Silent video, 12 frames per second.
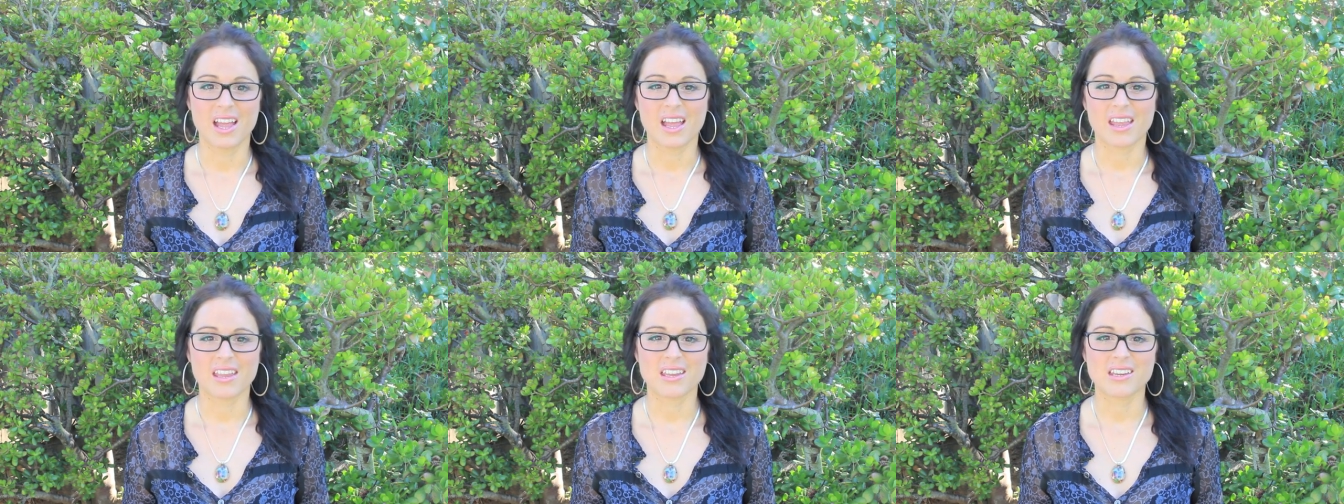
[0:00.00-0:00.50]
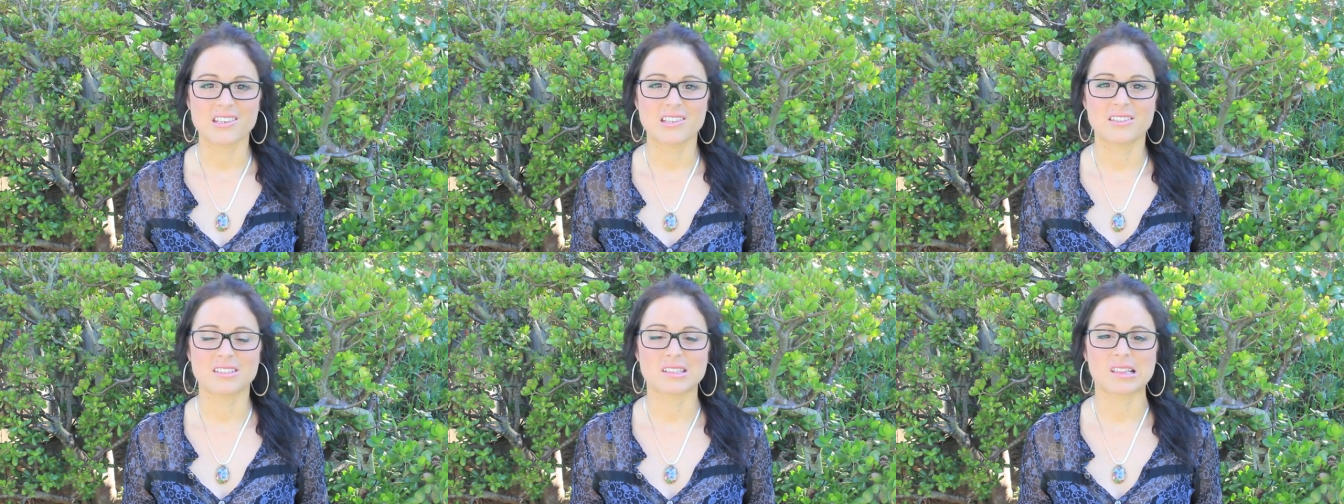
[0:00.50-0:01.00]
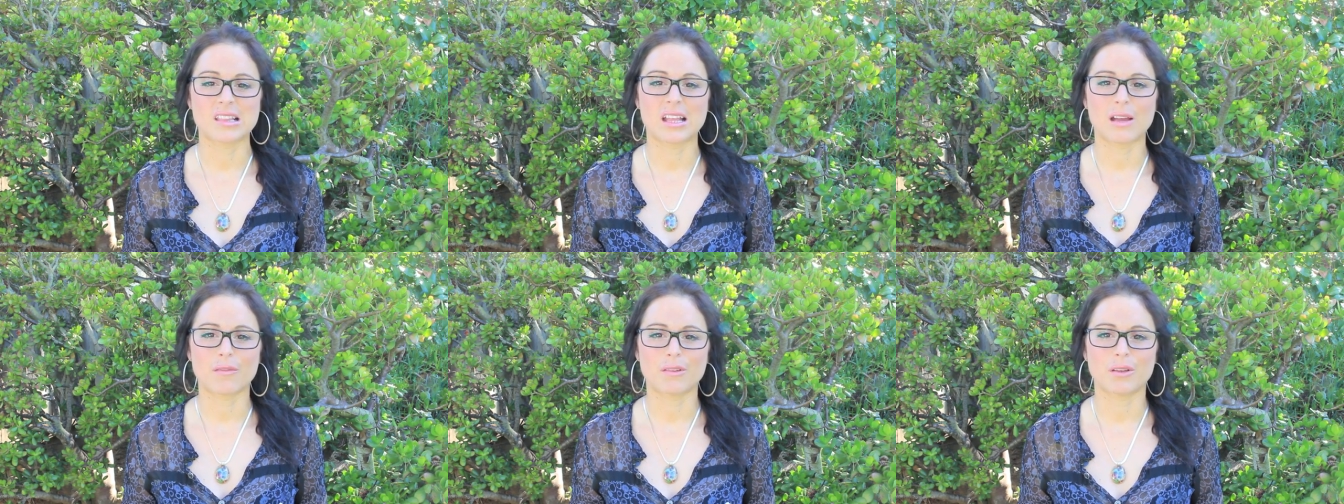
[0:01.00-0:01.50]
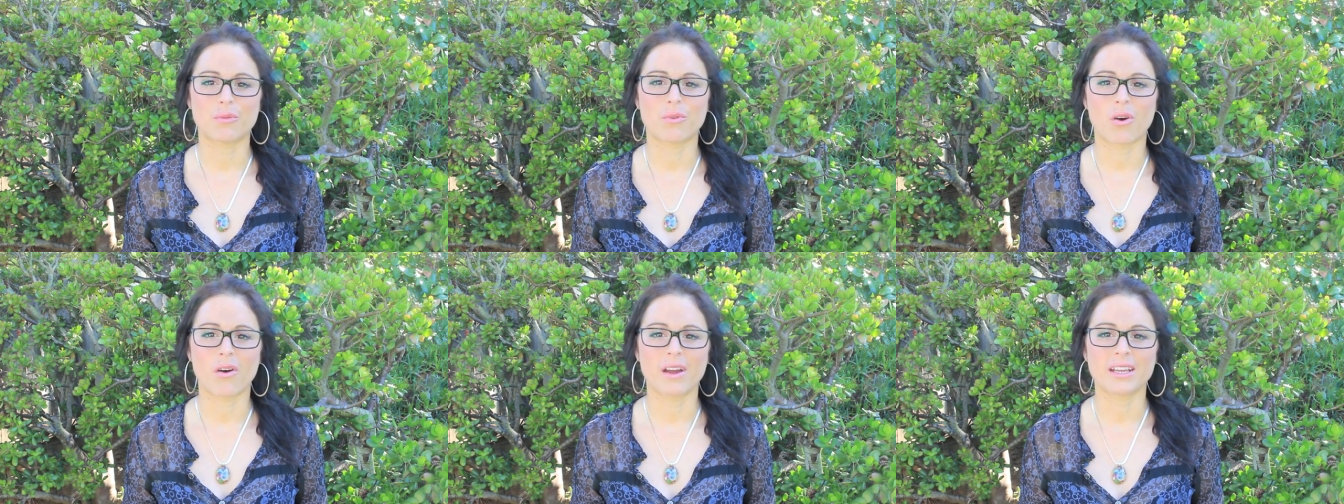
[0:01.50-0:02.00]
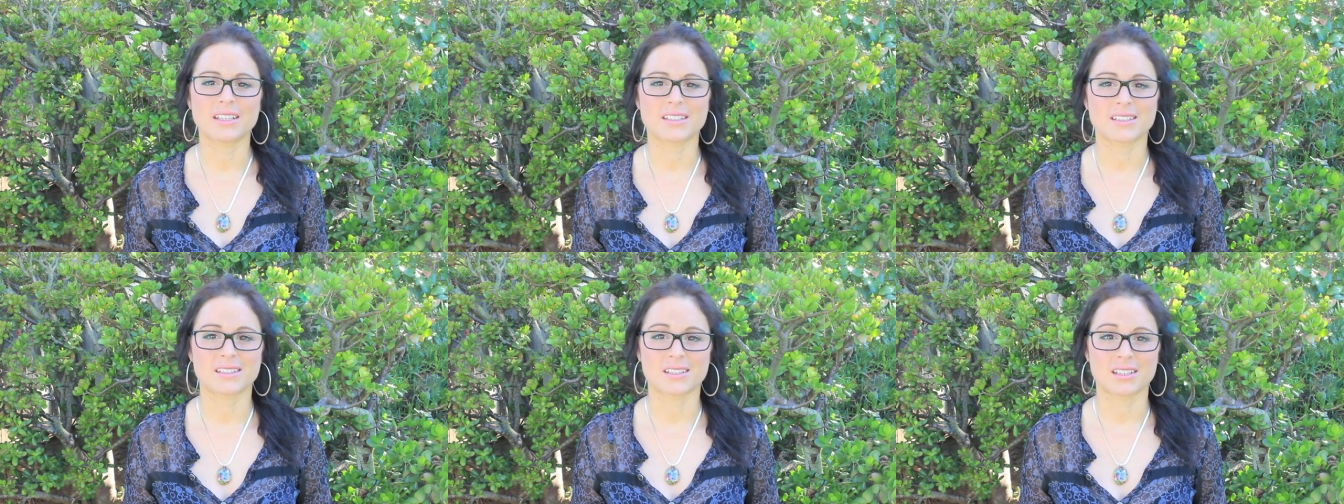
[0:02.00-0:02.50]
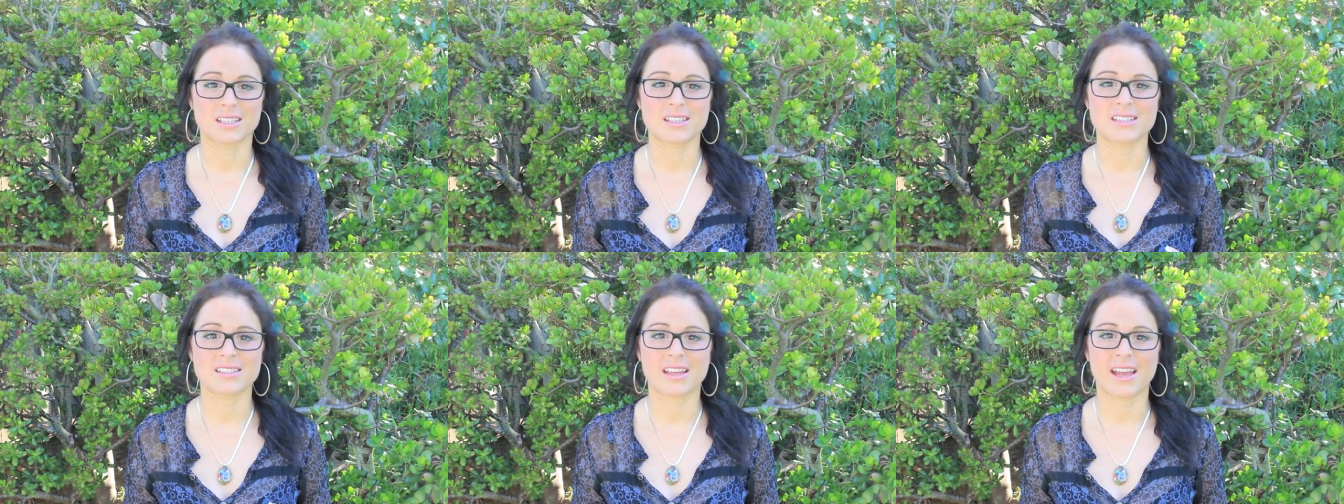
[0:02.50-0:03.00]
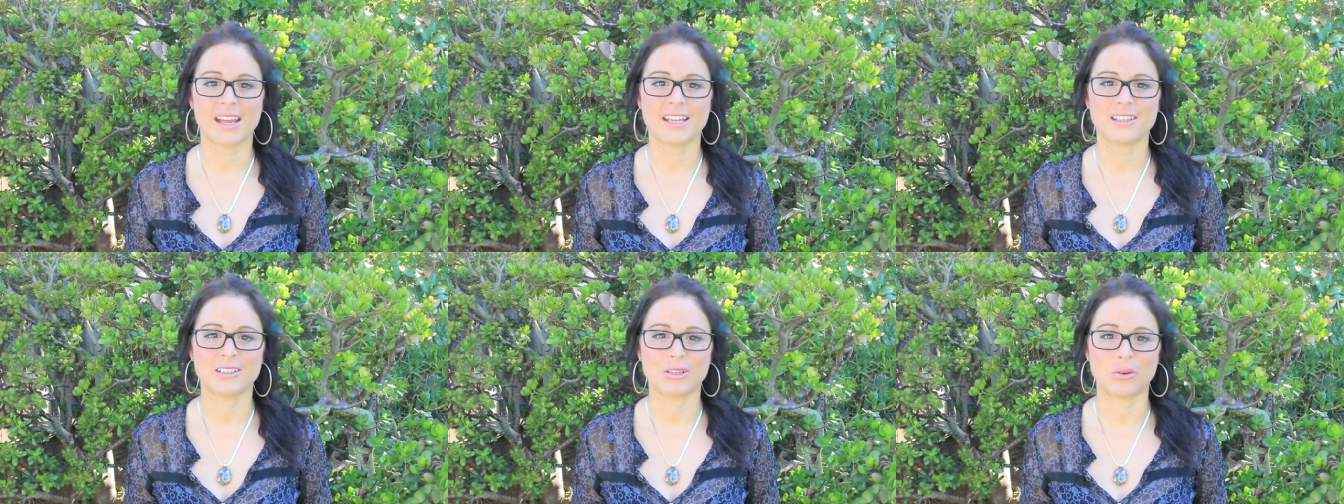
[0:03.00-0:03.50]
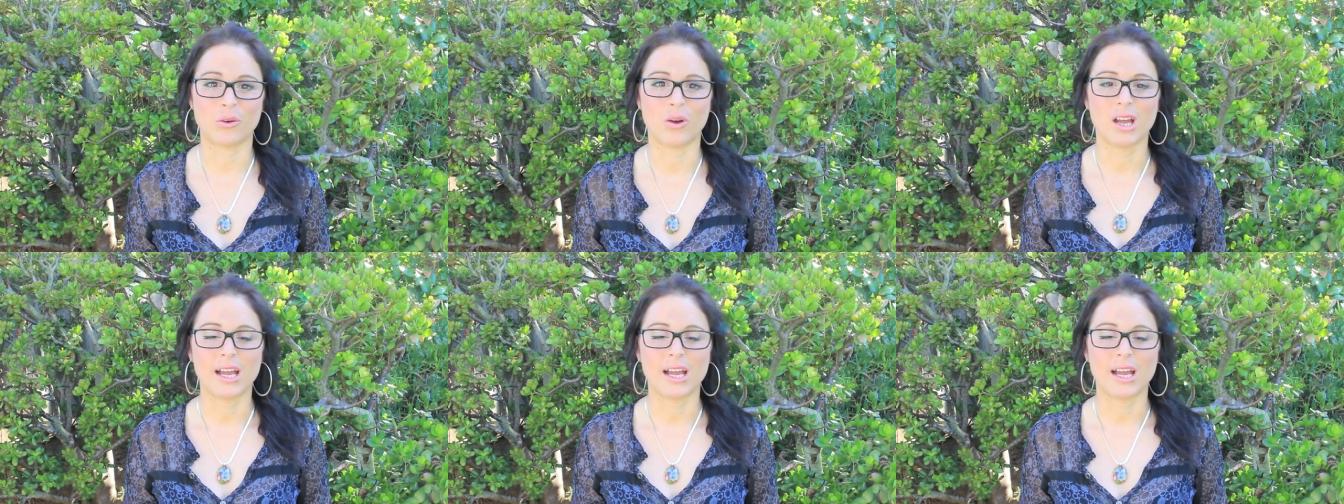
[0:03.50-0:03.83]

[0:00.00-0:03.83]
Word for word: Hear this lovely voice inside you,